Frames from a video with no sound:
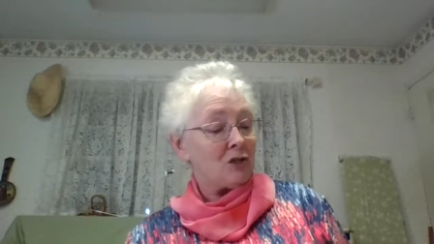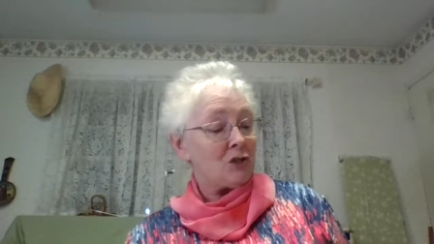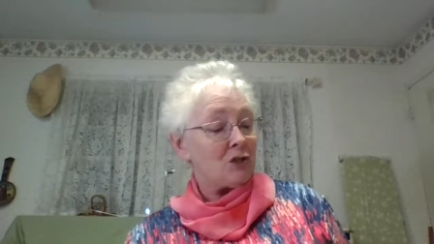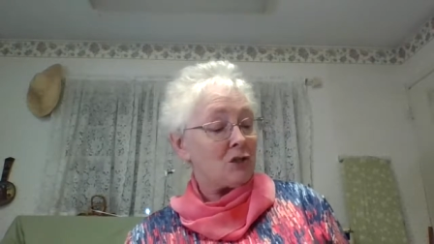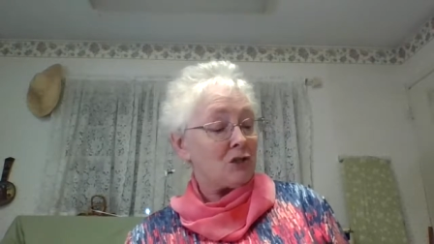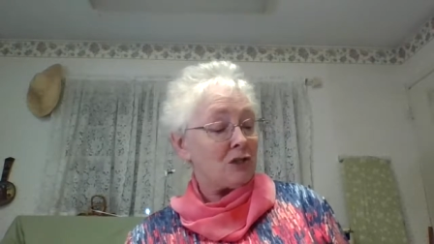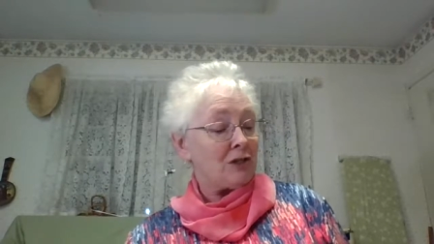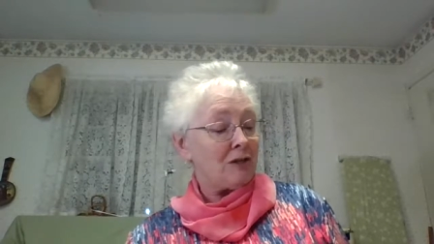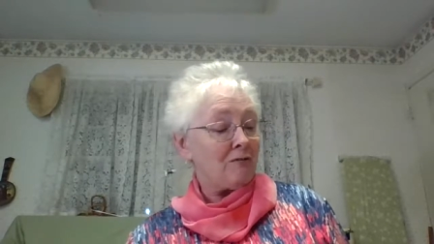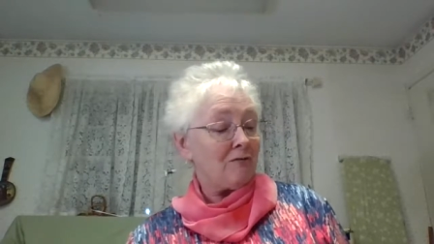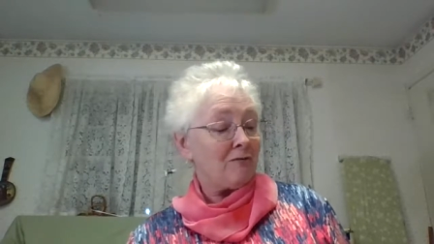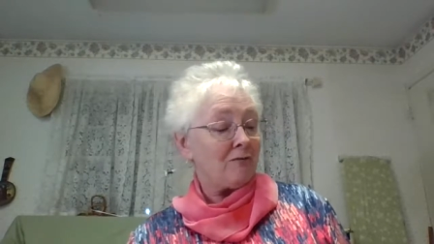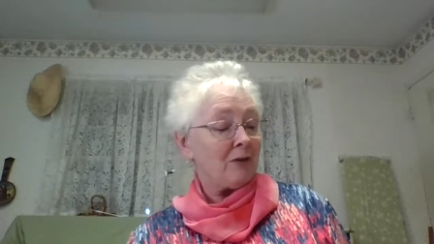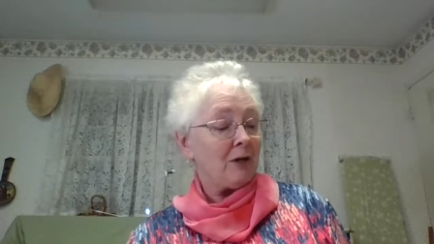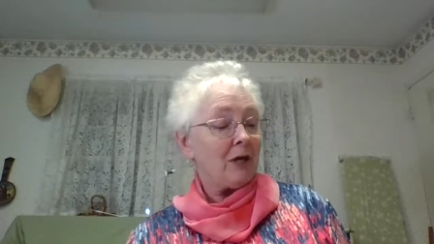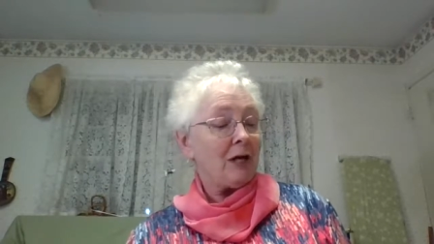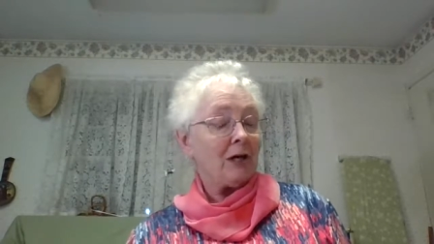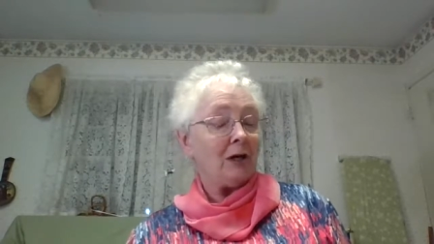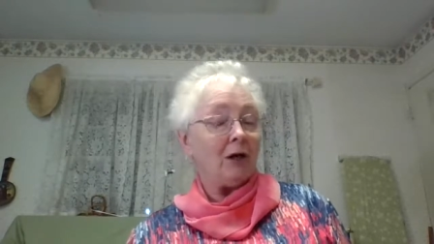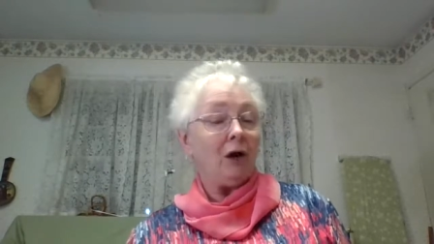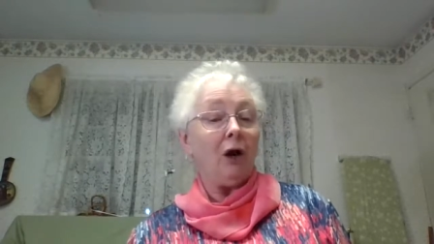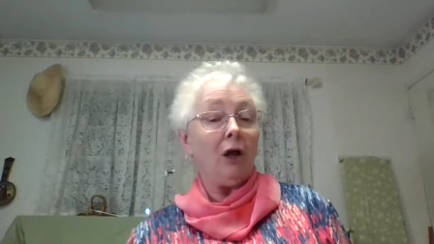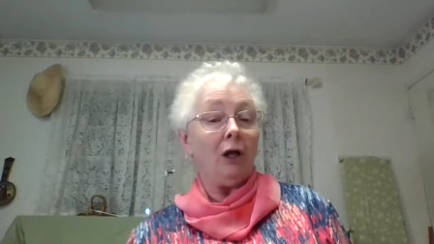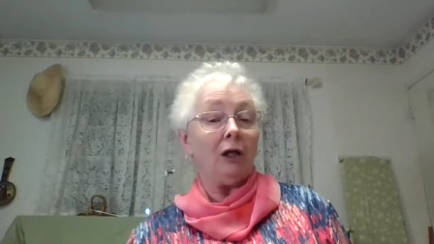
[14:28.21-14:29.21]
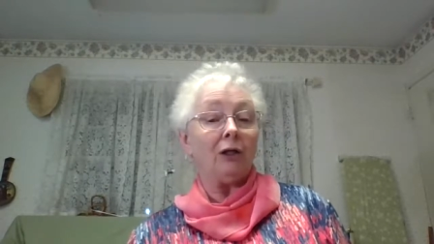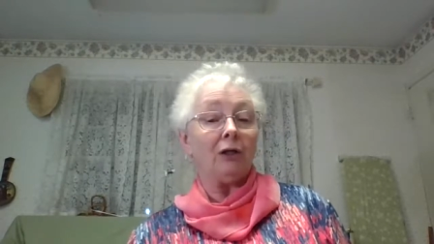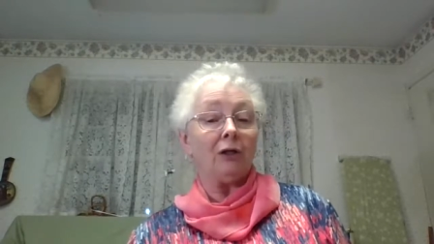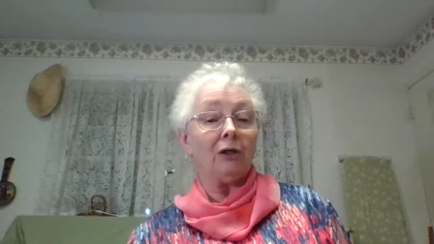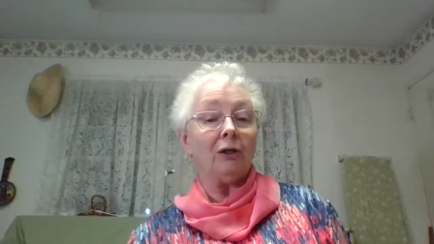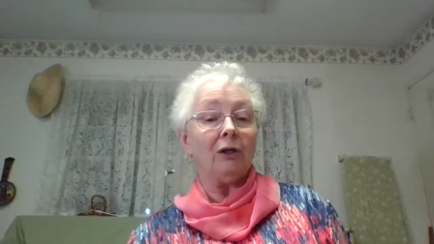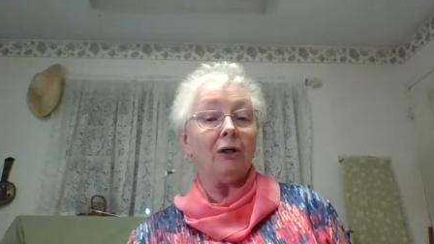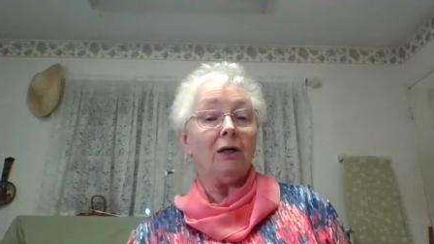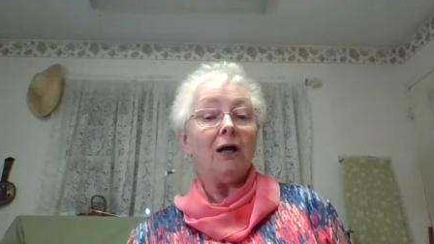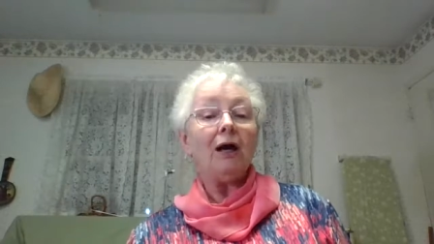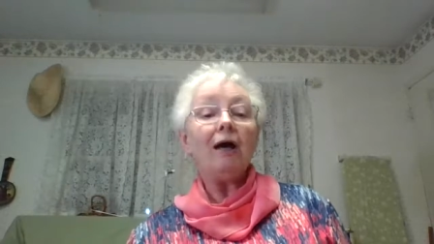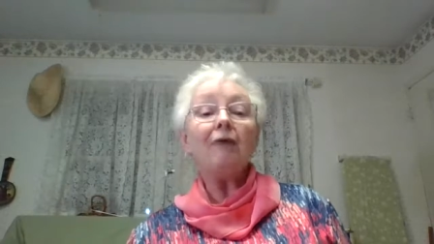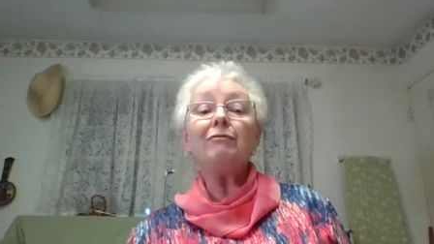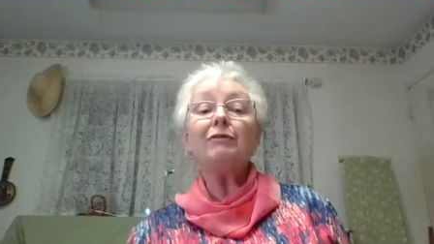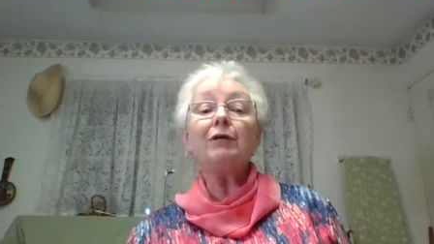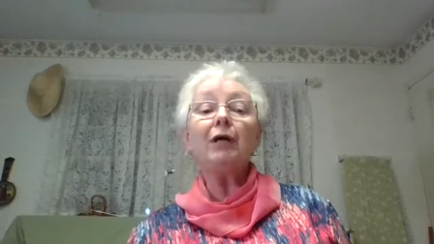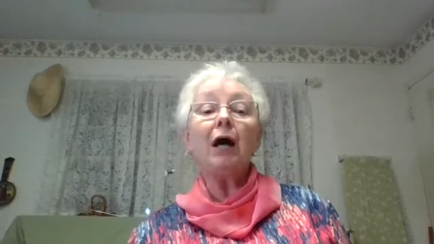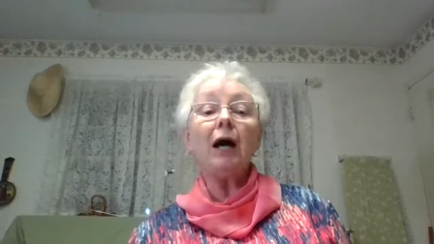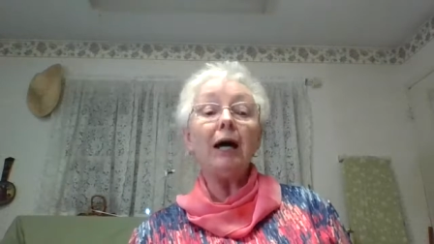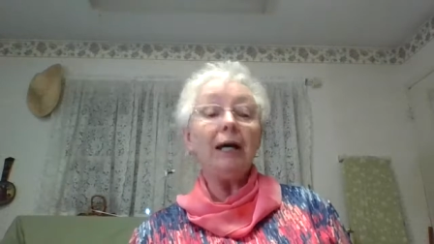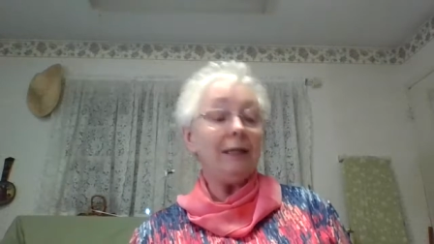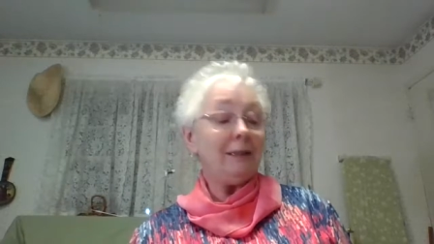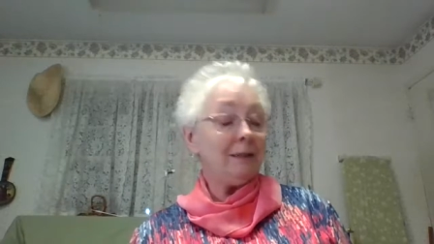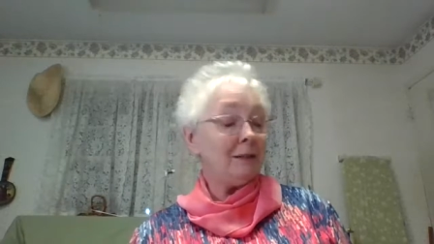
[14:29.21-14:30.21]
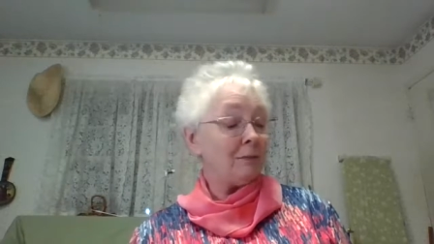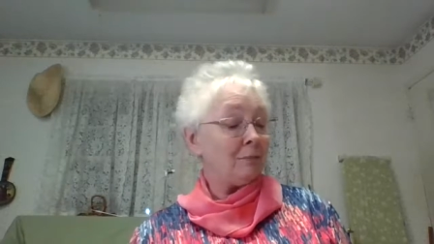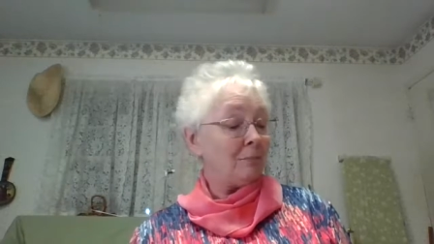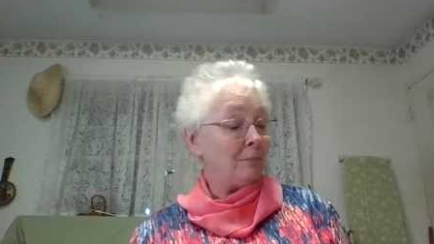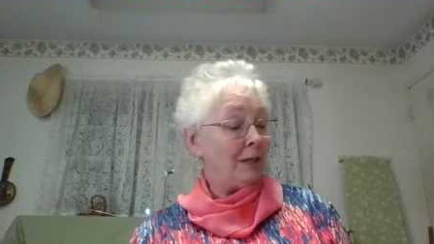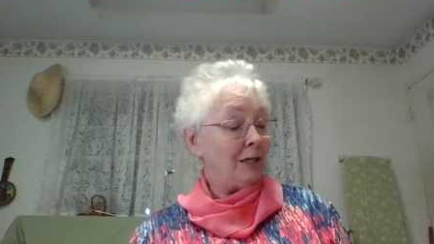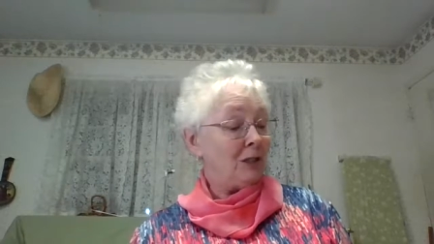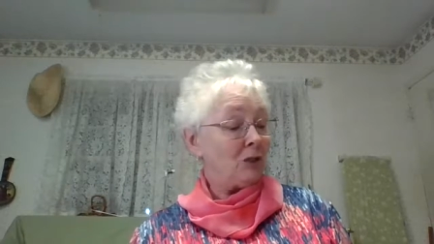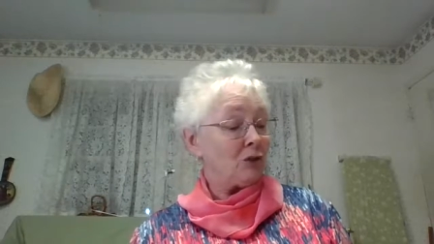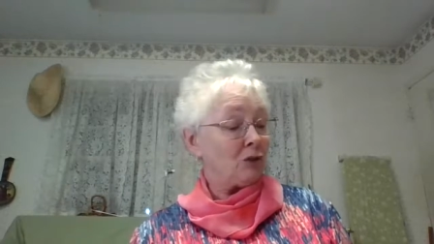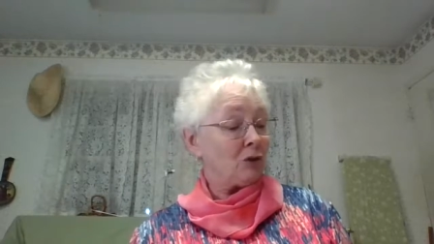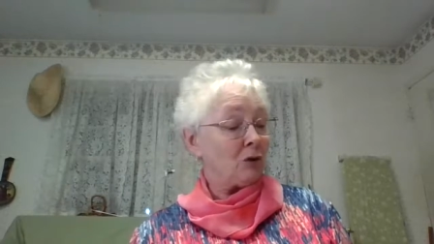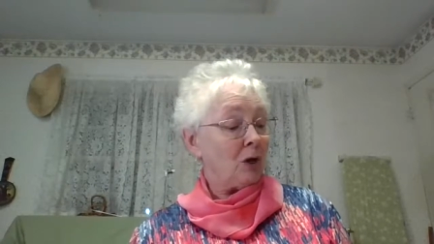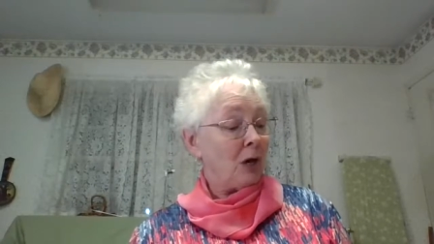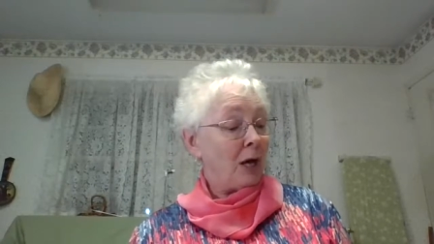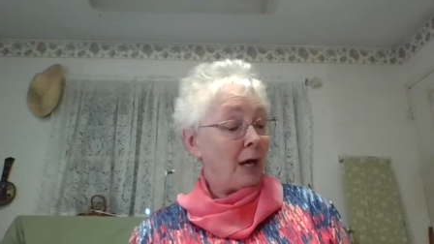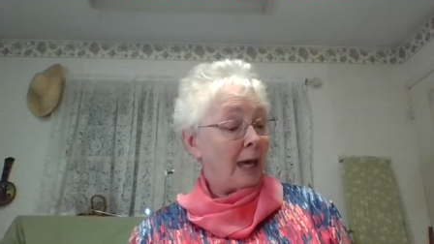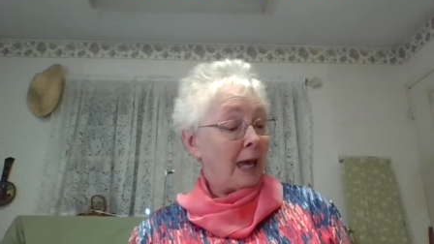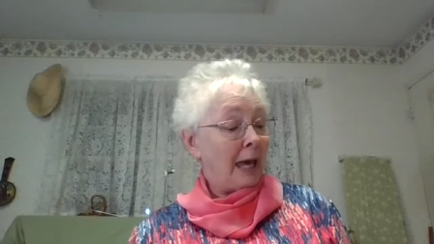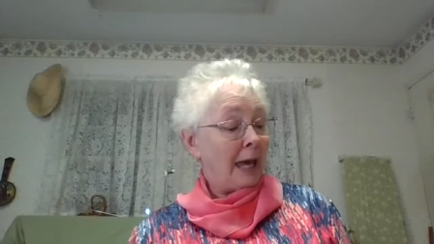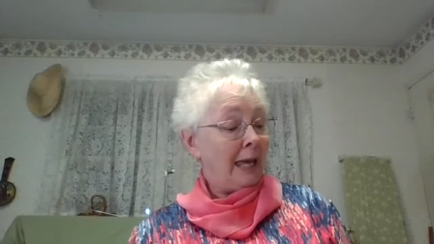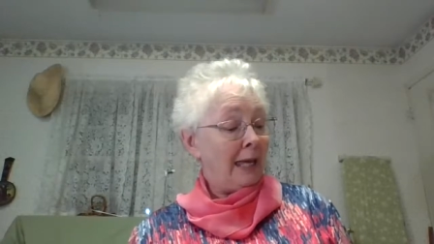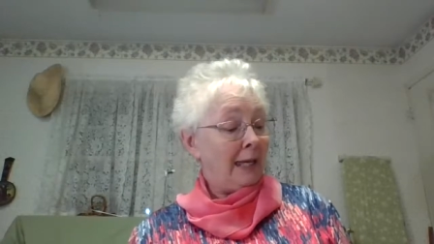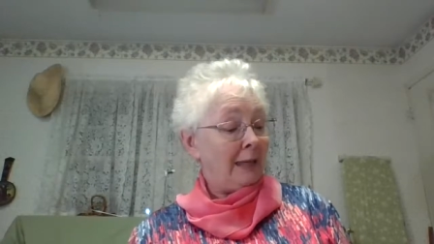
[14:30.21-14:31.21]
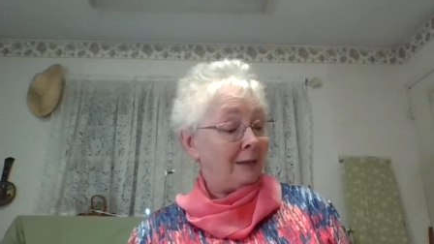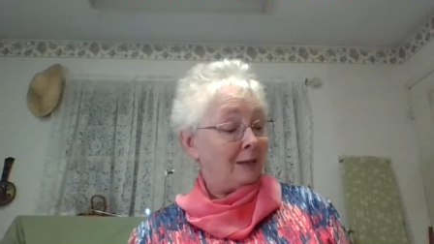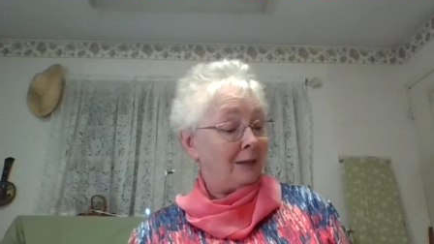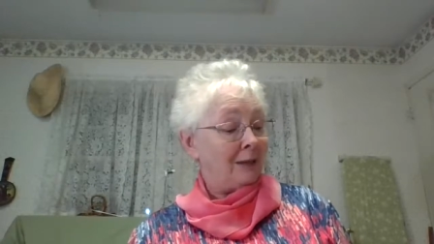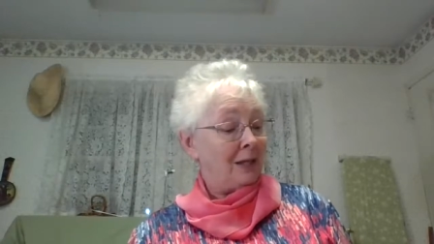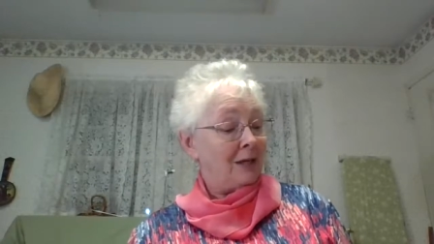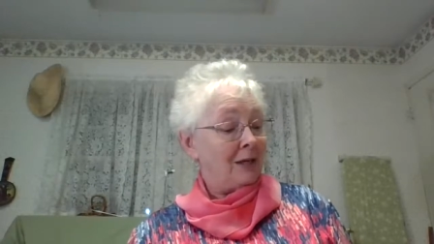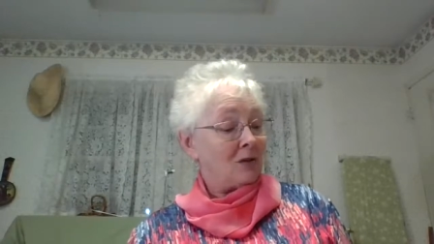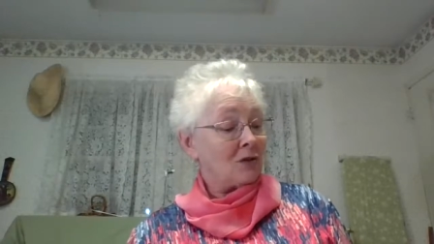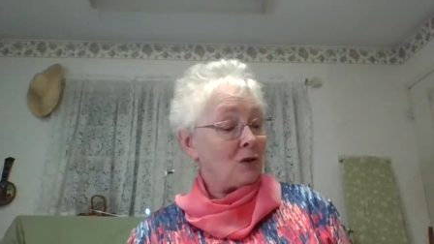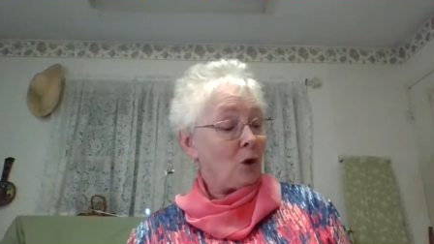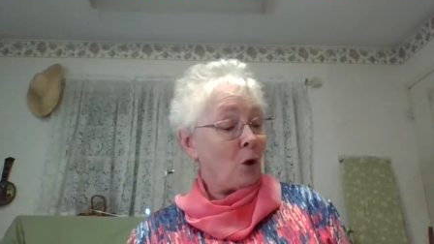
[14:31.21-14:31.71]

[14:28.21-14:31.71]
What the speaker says: stiff collar of the kind that made your head